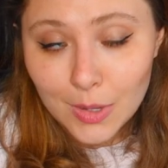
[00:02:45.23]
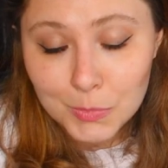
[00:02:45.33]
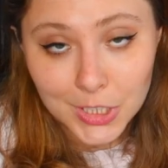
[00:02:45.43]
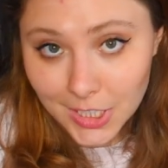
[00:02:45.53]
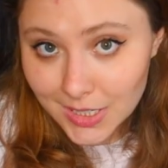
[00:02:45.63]

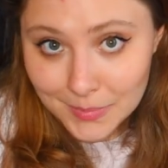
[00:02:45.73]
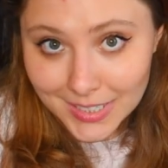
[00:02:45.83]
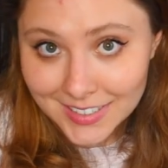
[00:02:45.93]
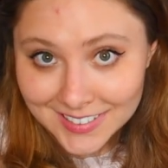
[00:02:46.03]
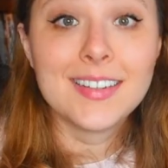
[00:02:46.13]

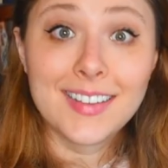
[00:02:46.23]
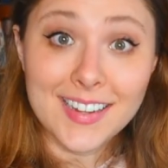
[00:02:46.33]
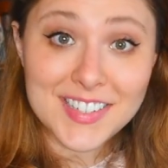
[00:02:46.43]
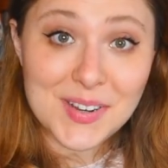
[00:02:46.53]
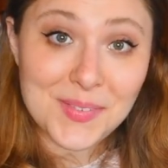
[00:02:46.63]
Murakami.
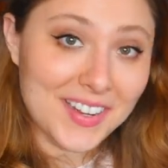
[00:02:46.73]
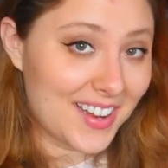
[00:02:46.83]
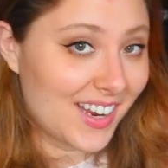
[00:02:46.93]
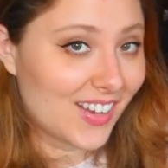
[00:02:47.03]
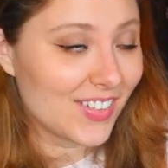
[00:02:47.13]
Next up I
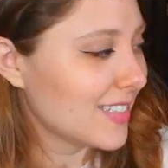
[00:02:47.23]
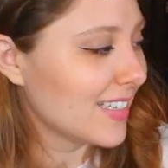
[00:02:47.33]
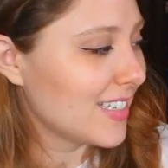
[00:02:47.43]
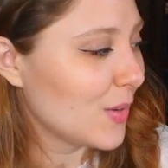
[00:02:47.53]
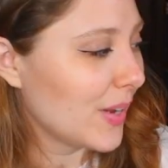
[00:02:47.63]
have
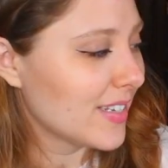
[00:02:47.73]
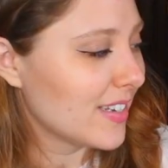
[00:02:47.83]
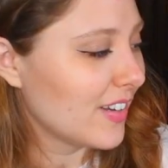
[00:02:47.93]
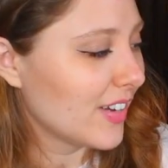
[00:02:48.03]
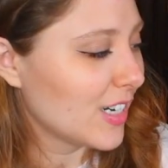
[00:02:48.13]
sixteen Ways to
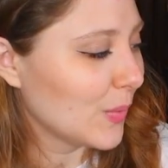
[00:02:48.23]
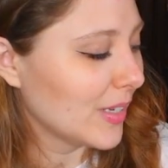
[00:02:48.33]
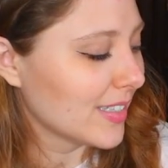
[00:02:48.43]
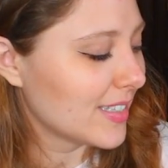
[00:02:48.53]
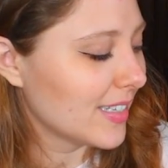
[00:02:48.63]
Defend a
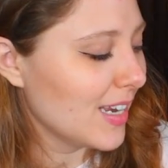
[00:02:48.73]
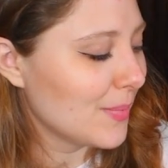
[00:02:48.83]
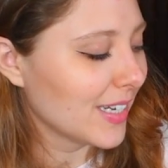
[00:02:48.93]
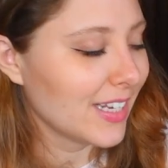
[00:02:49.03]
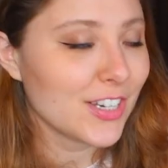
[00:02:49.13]
Walled City
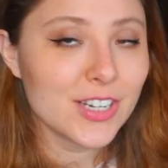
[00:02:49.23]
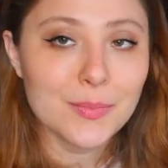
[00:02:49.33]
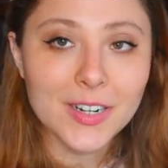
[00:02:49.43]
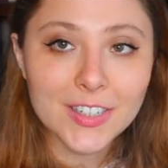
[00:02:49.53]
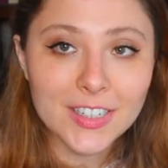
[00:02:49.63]
by K J
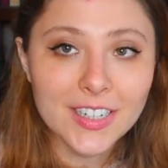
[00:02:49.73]
Parker.